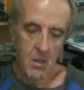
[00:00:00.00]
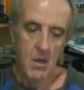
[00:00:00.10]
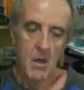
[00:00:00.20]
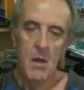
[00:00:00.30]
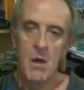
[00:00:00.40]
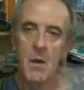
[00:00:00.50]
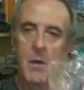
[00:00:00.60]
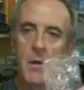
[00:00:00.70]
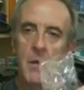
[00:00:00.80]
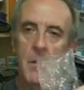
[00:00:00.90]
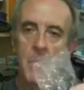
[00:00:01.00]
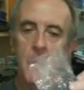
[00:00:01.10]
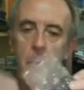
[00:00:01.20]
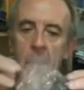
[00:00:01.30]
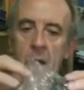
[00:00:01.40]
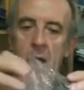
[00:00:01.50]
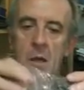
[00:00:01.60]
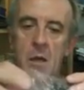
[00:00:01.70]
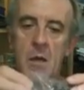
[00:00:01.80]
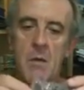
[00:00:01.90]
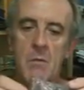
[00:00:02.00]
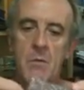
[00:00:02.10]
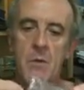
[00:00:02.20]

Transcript: A little packet of